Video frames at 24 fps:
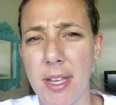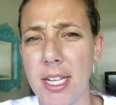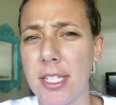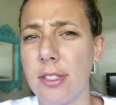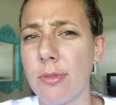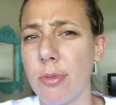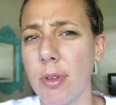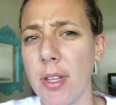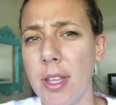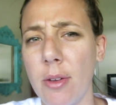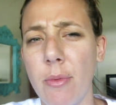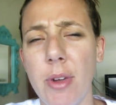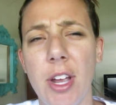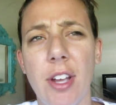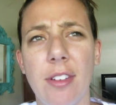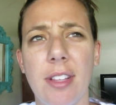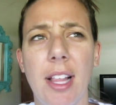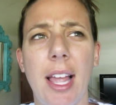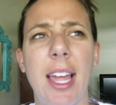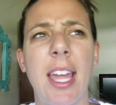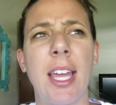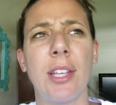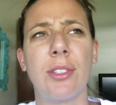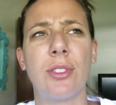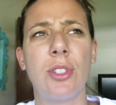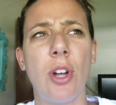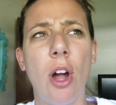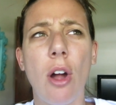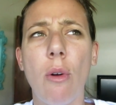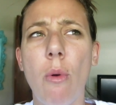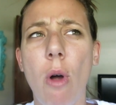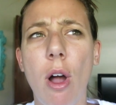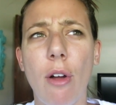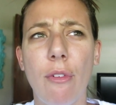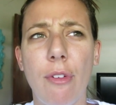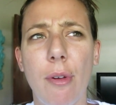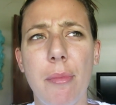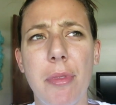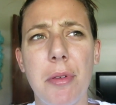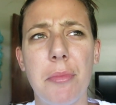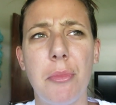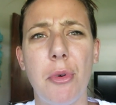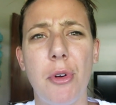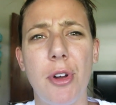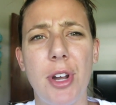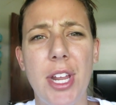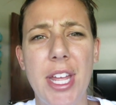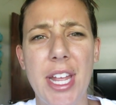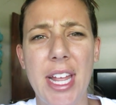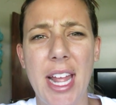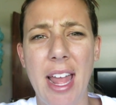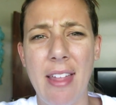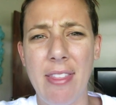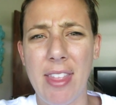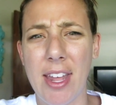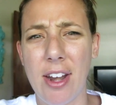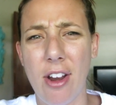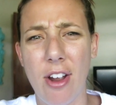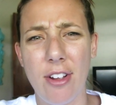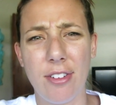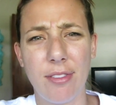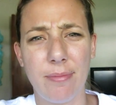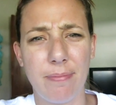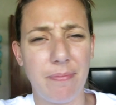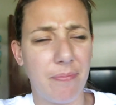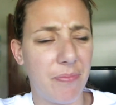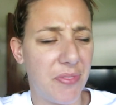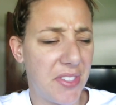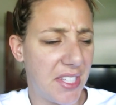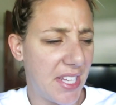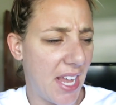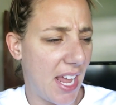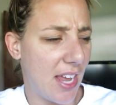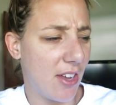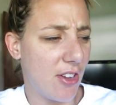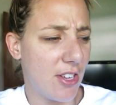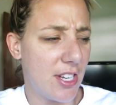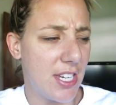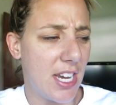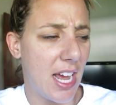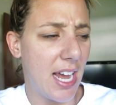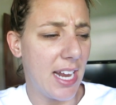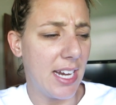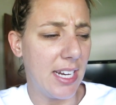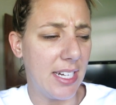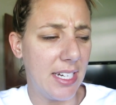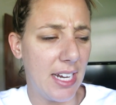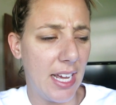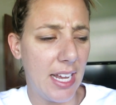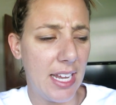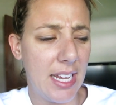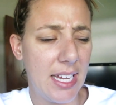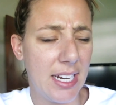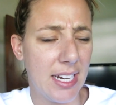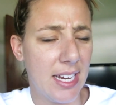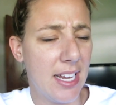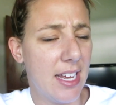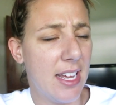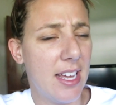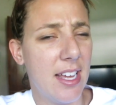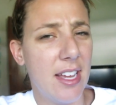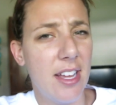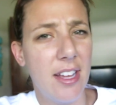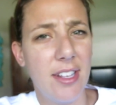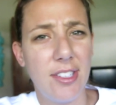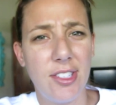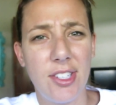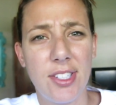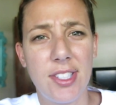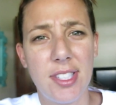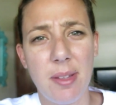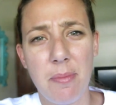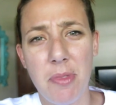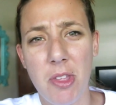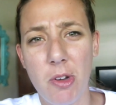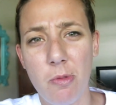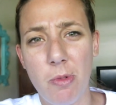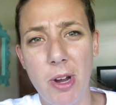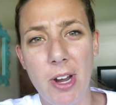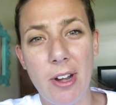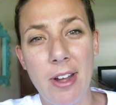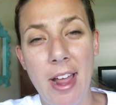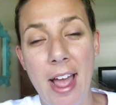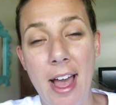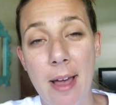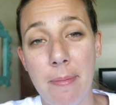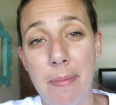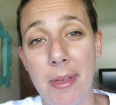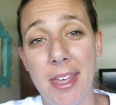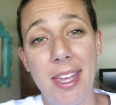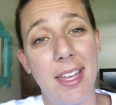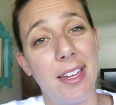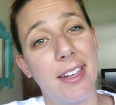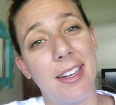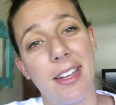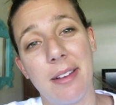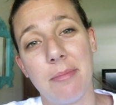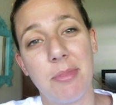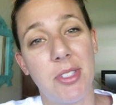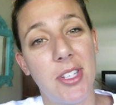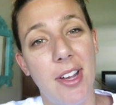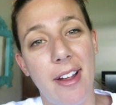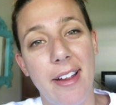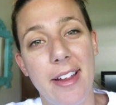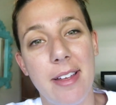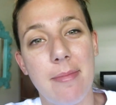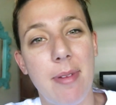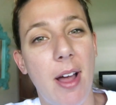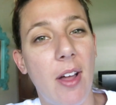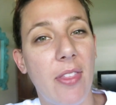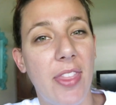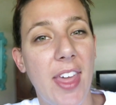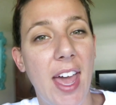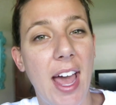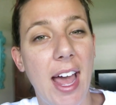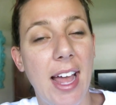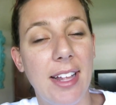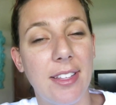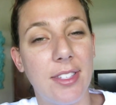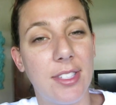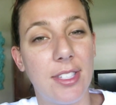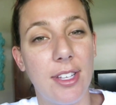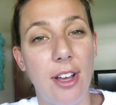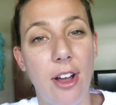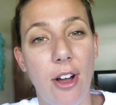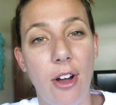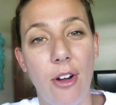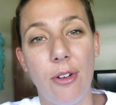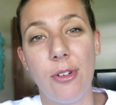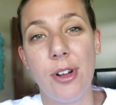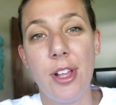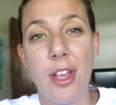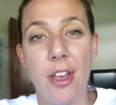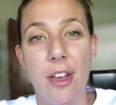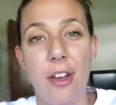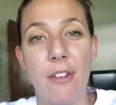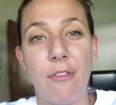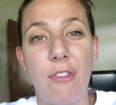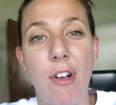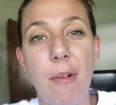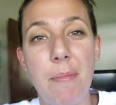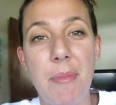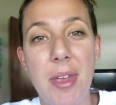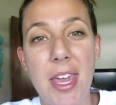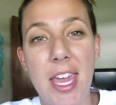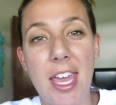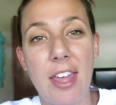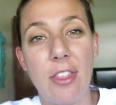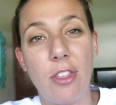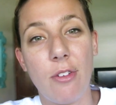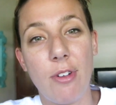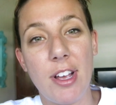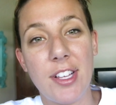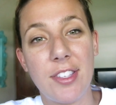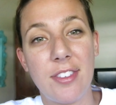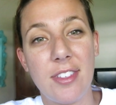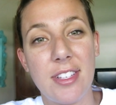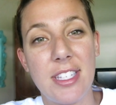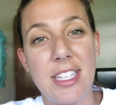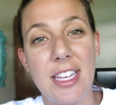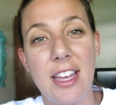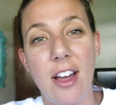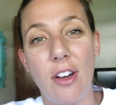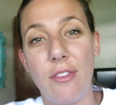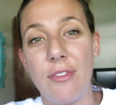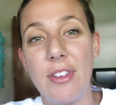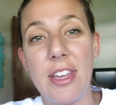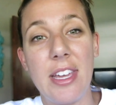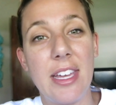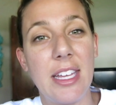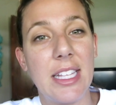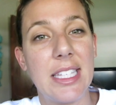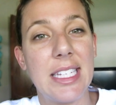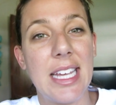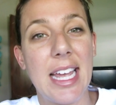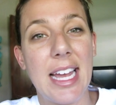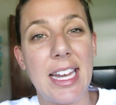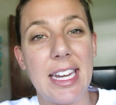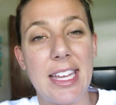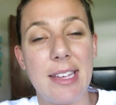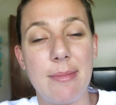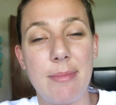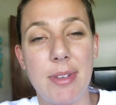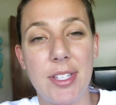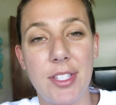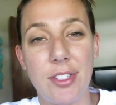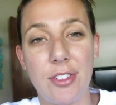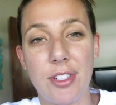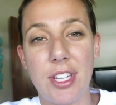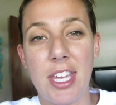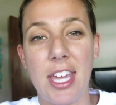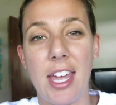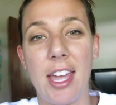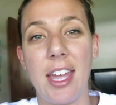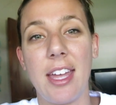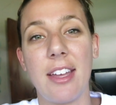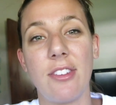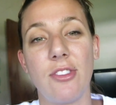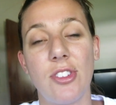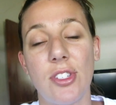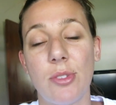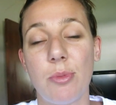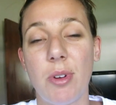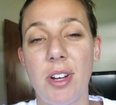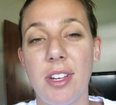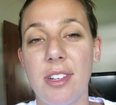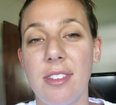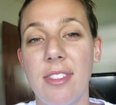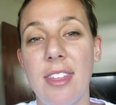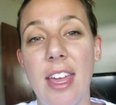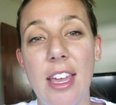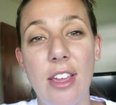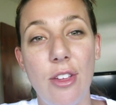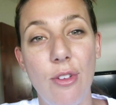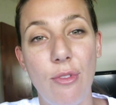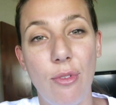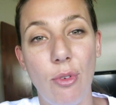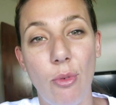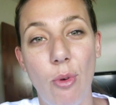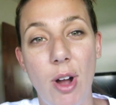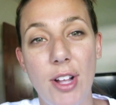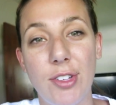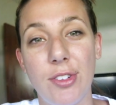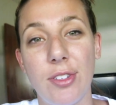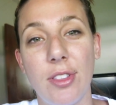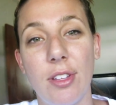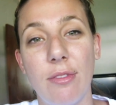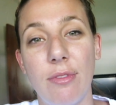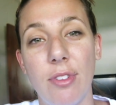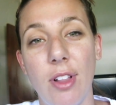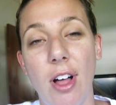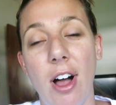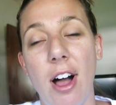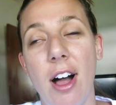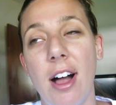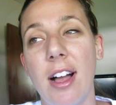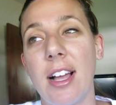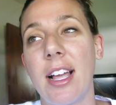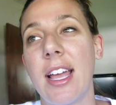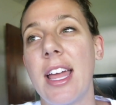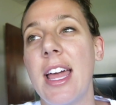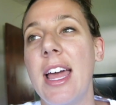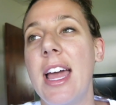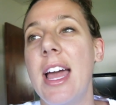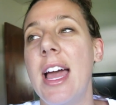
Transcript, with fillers: It's really weird. Like his dog walk from the morning, and then our saying goodnight at night just something weird happened. I'm sorry about that. So from me, the rest of the DLV, Danny, Mr. King, just wanted to thank you for watching the vlog.